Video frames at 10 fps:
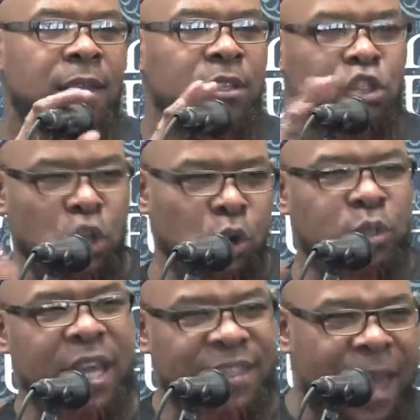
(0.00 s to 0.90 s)
Do
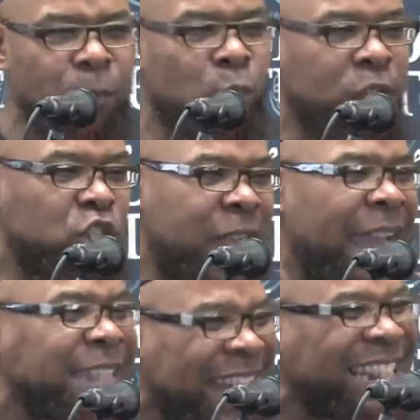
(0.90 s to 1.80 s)
to them what they
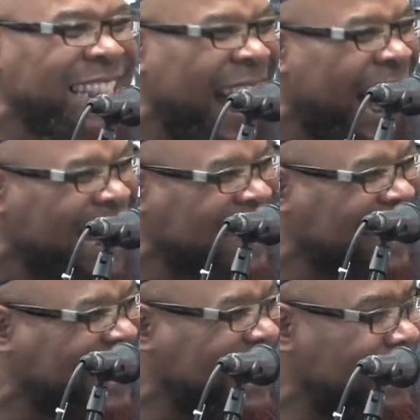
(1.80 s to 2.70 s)
did to
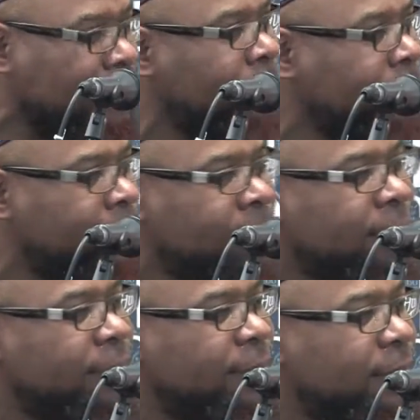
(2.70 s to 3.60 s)
us.
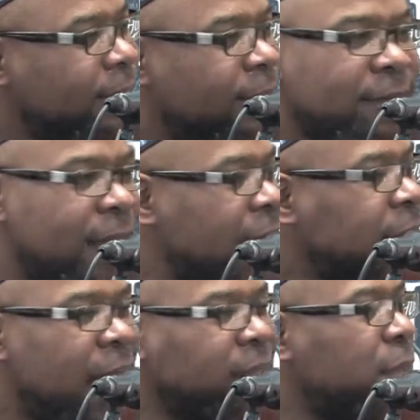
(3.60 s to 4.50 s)
That's
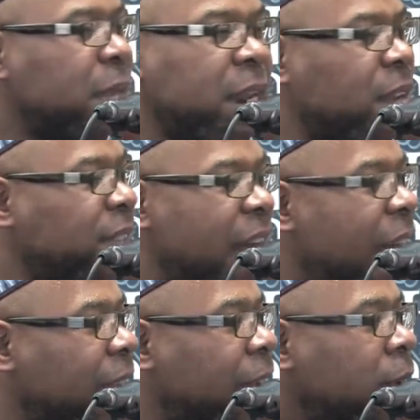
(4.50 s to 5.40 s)
not the meaning of the
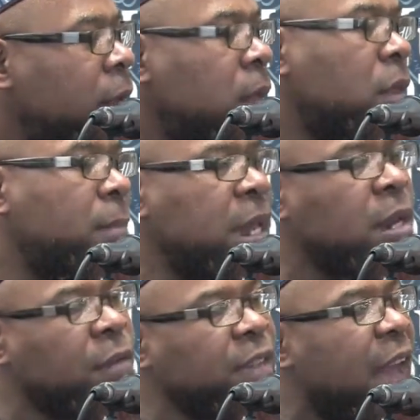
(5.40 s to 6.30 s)
ayat. The meaning
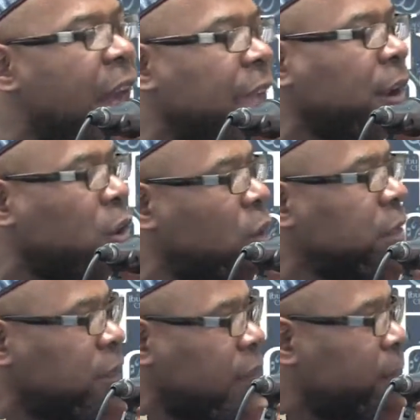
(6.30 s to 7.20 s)
of the ayat, according
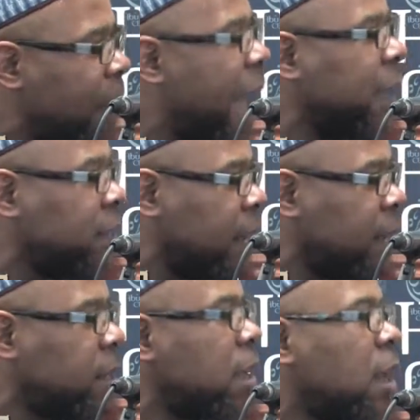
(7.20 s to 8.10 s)
to the companions,
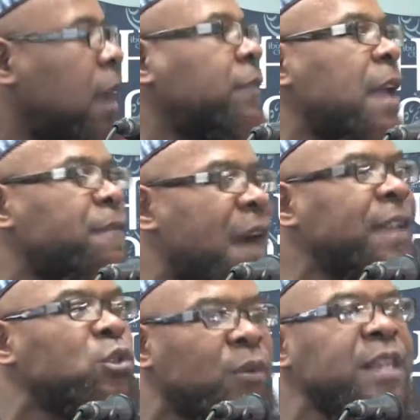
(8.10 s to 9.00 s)
is if they
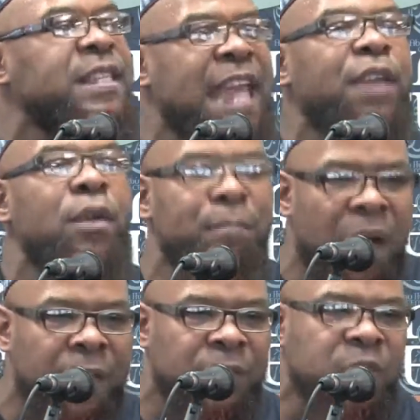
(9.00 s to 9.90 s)
fight you in the sacred
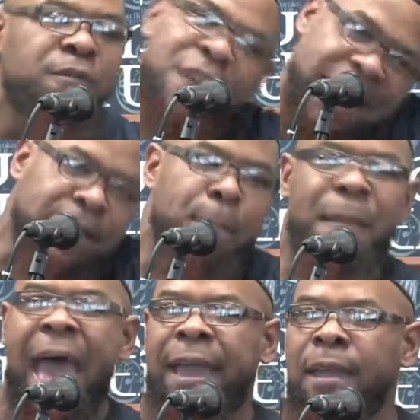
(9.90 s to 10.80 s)
months, fight them back.